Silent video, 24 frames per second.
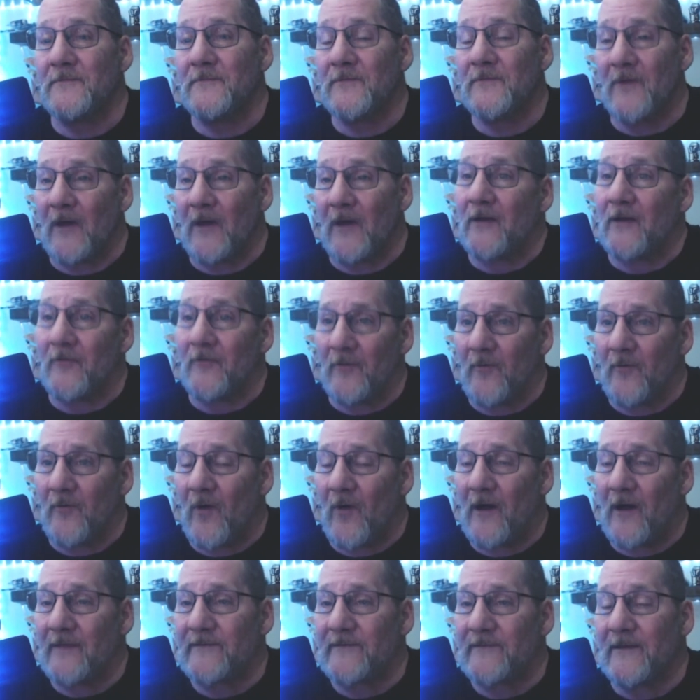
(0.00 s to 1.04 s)
So I had to
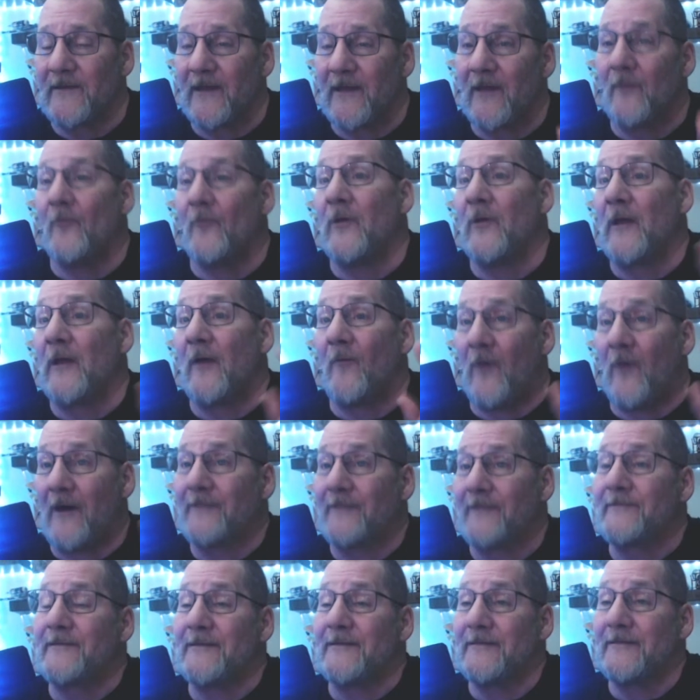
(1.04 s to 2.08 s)
rewatch it. And when I
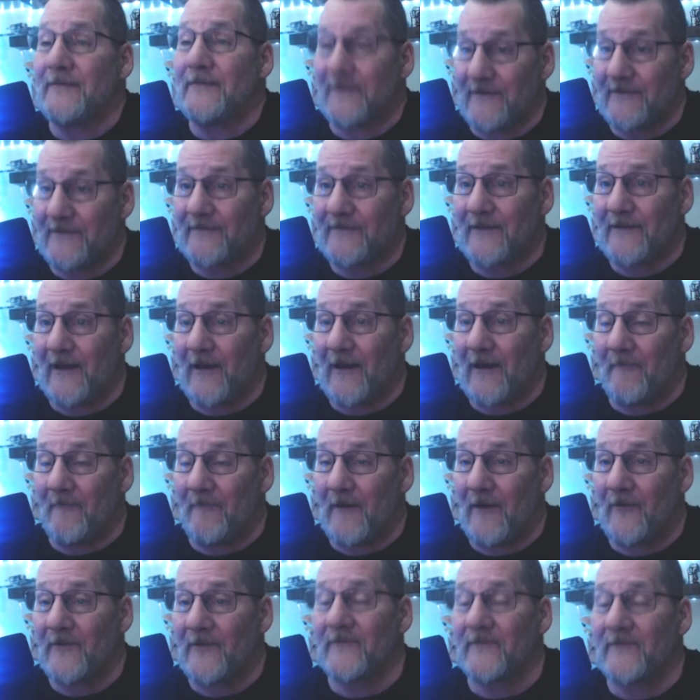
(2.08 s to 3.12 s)
watched it this time,
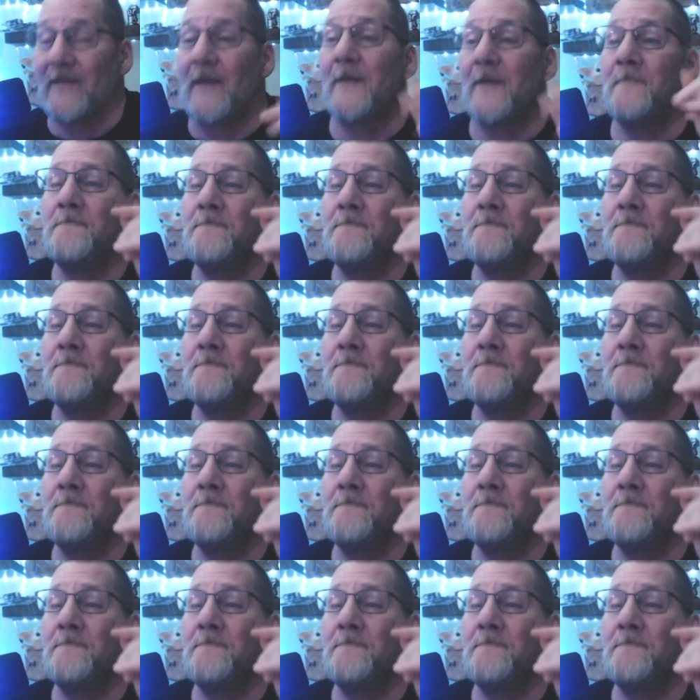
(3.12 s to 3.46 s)
I was like,